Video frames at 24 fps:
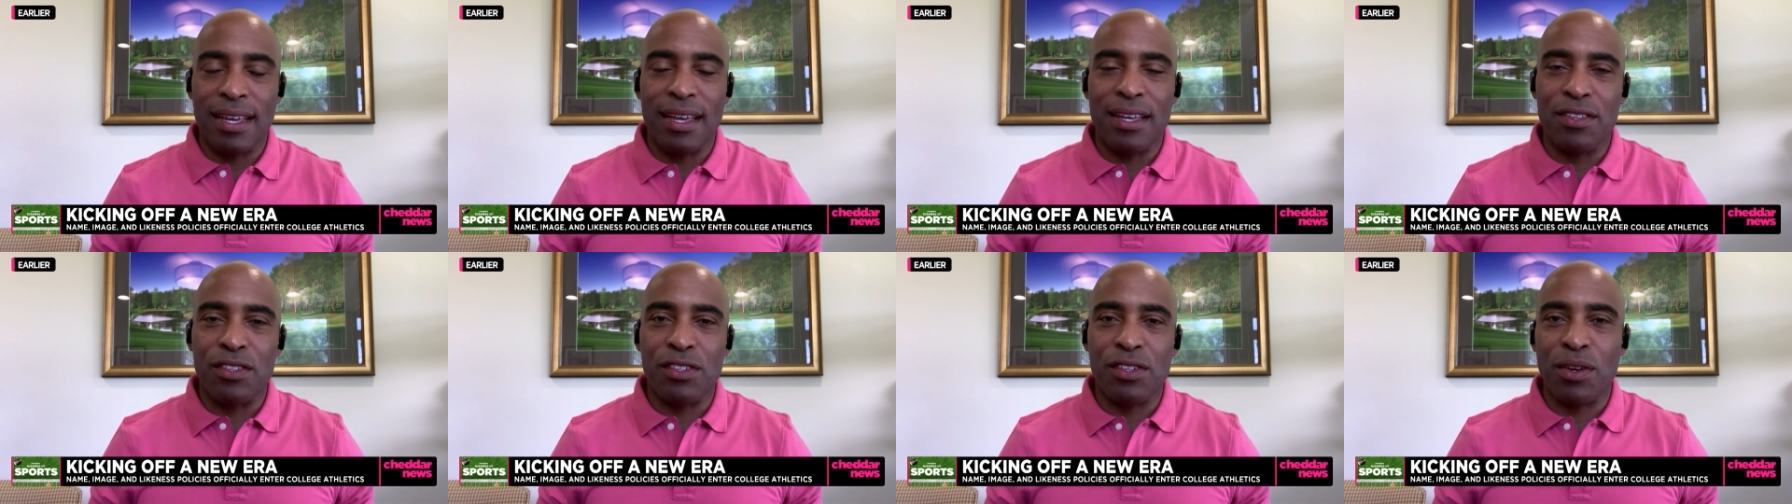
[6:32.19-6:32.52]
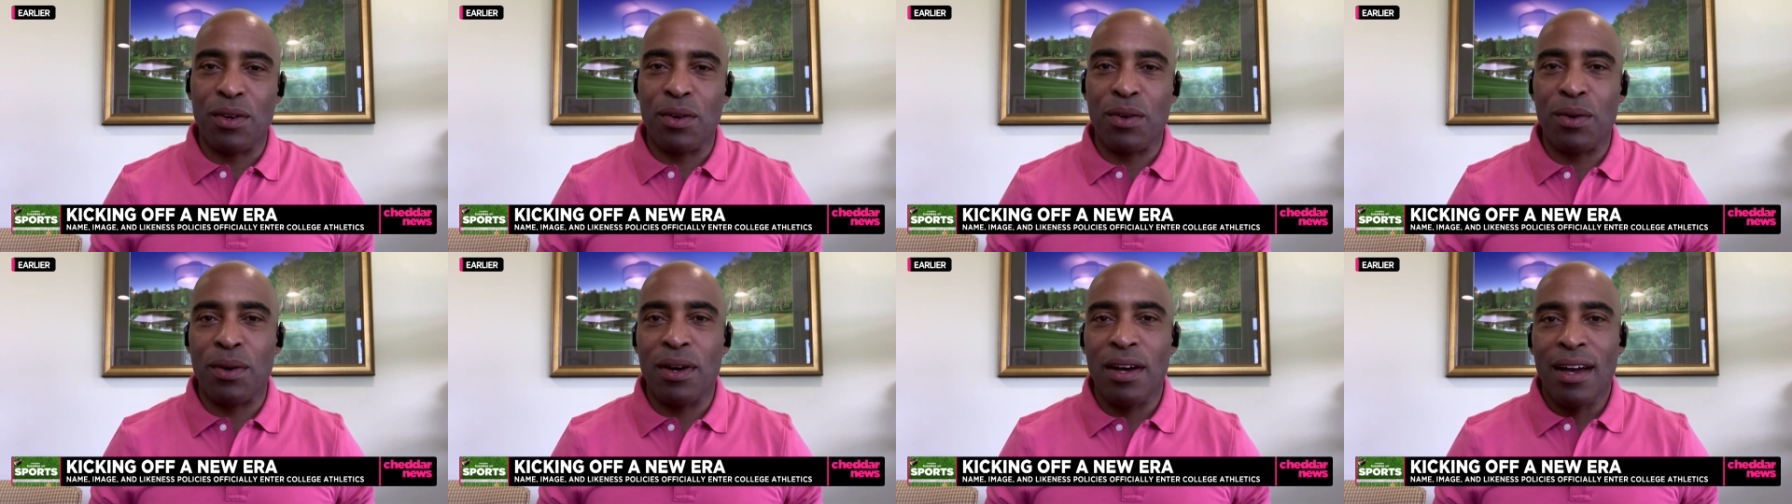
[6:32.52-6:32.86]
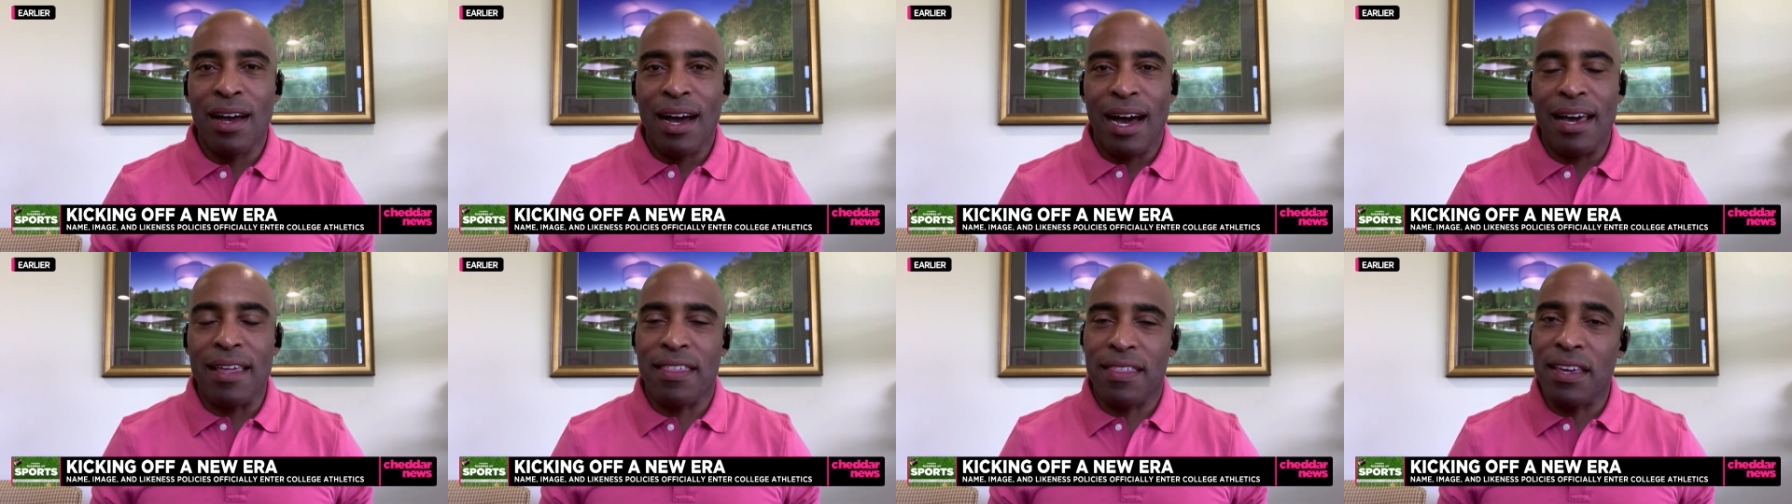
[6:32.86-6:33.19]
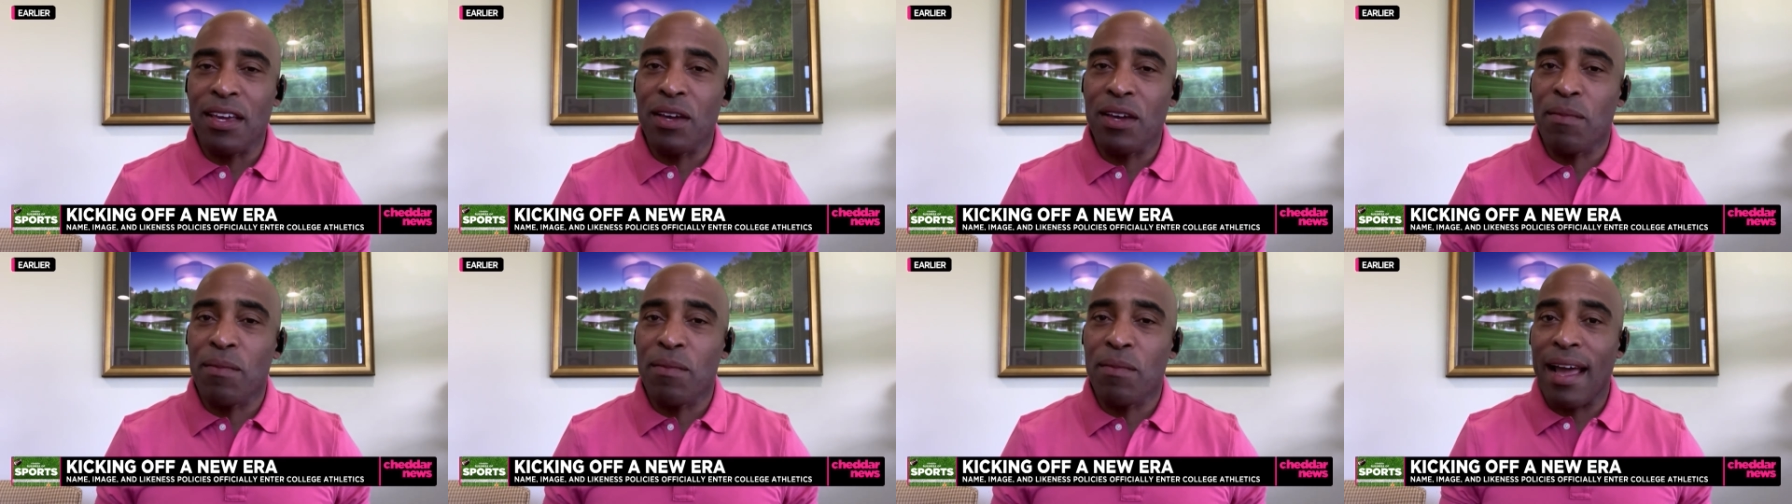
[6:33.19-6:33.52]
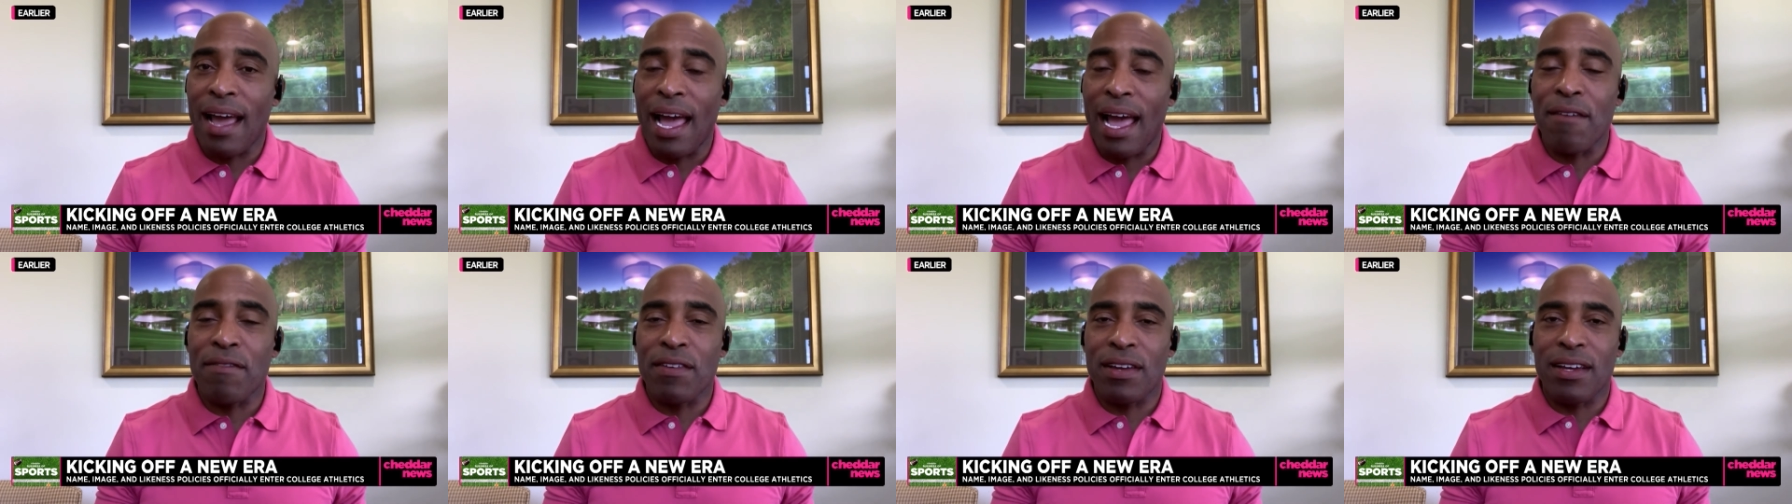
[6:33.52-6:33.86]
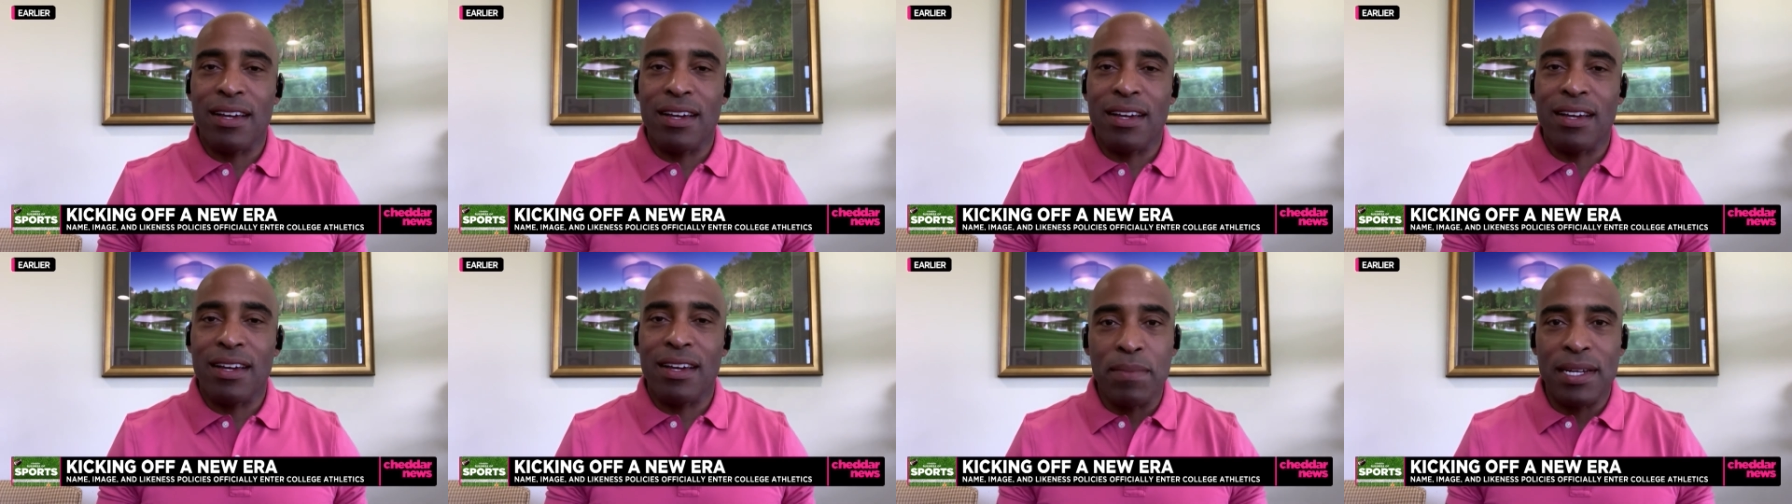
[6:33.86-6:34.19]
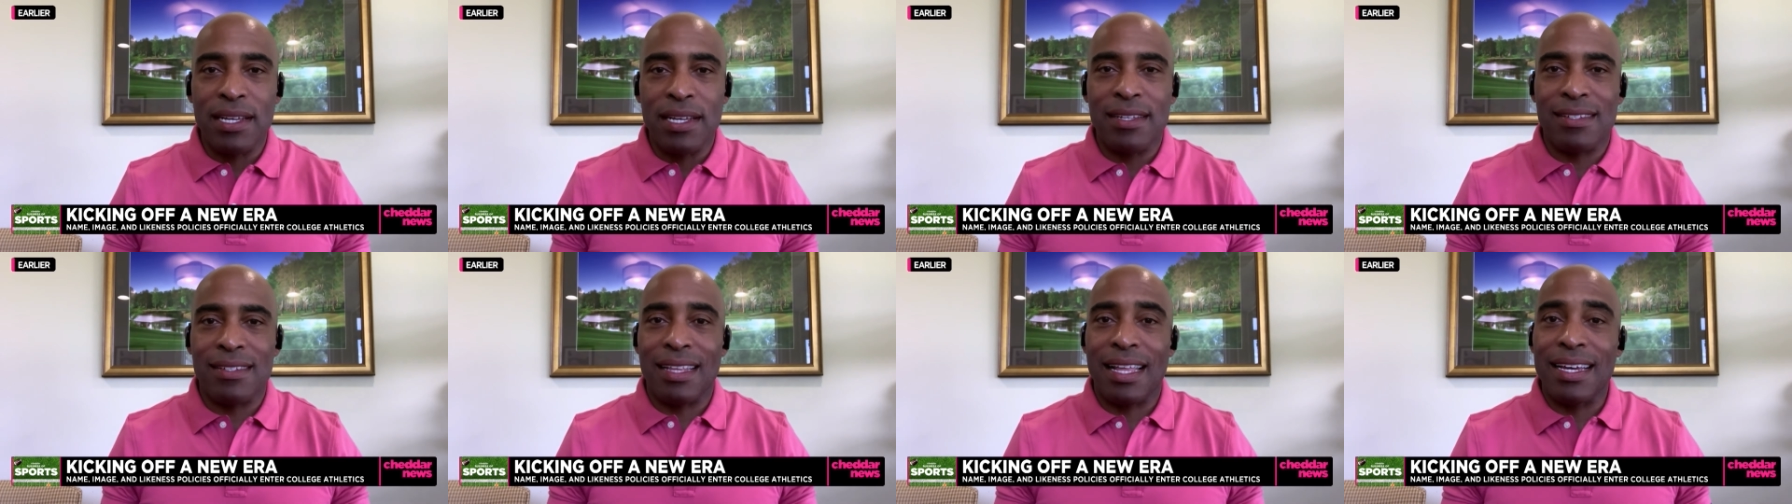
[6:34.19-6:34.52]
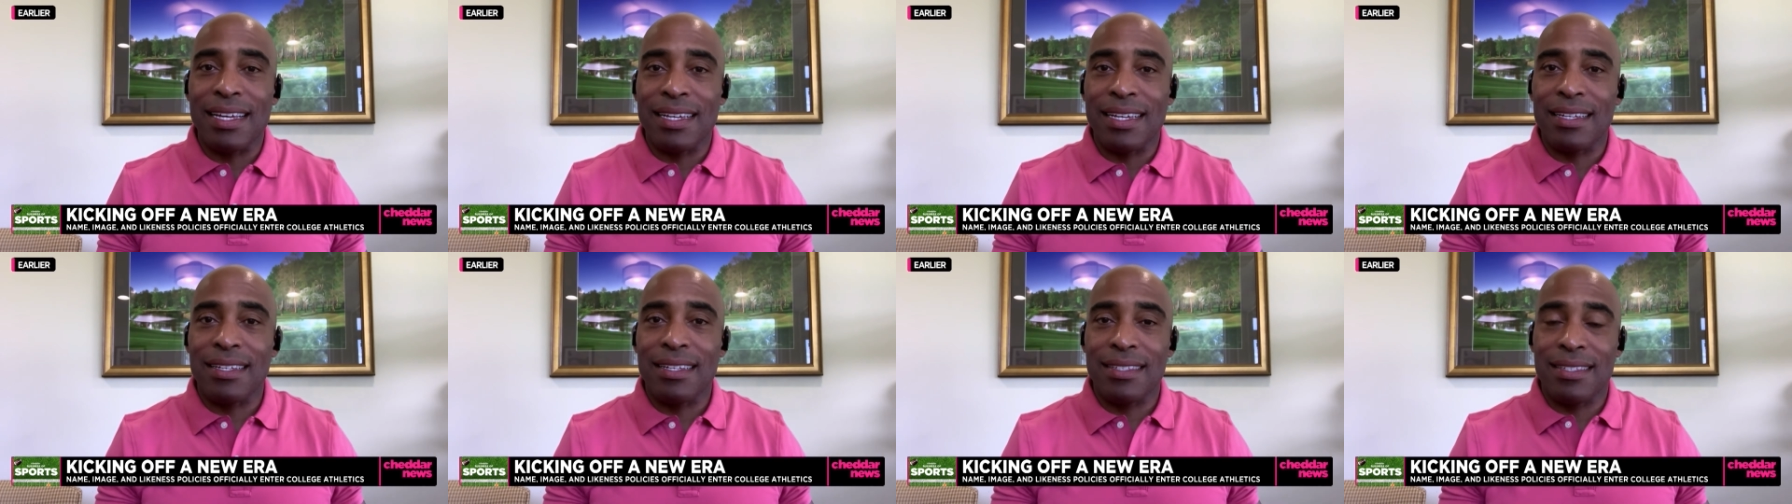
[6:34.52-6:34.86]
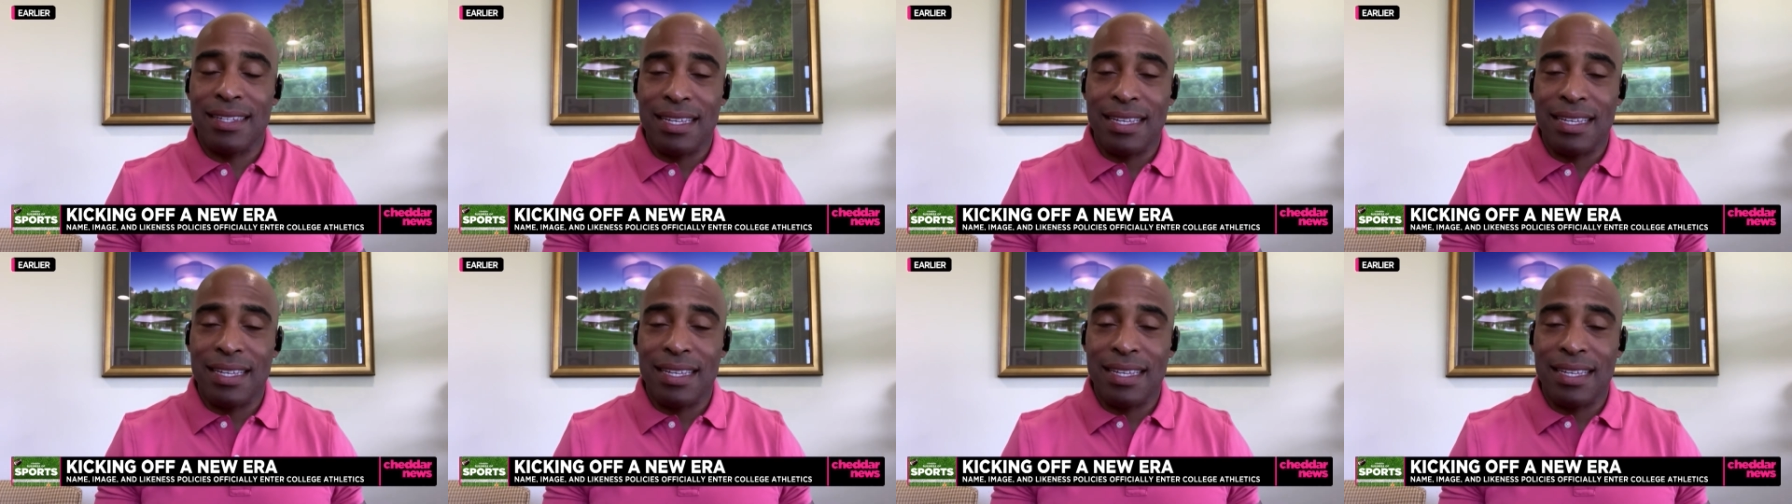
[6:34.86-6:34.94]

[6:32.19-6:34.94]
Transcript: And so I think by having companies like